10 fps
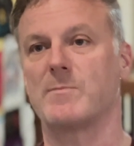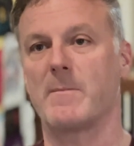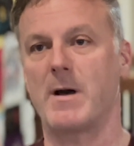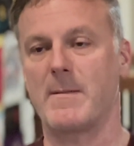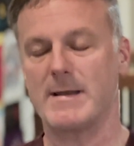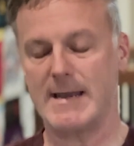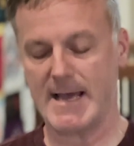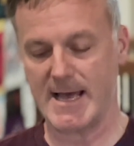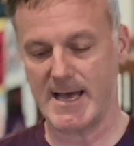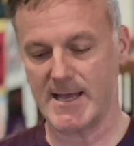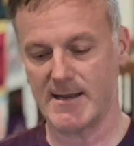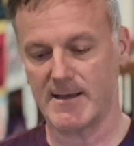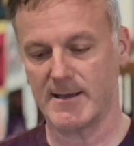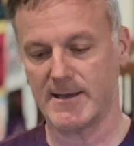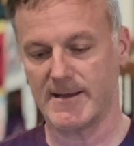My mom and dad
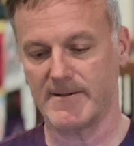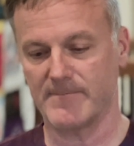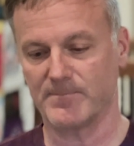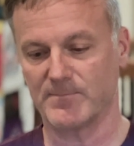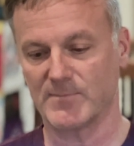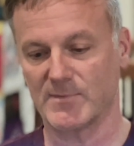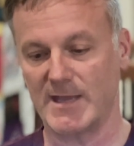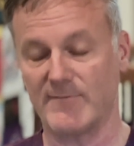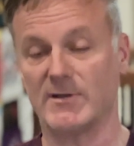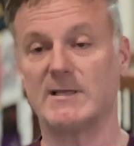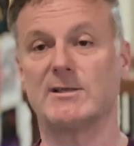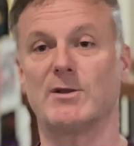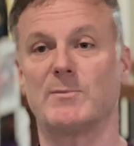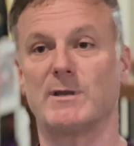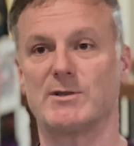thankfully
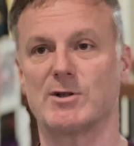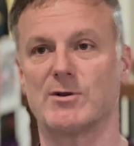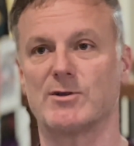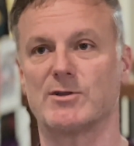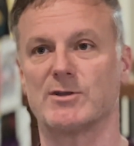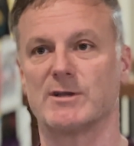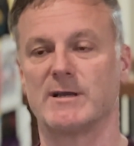took me to church,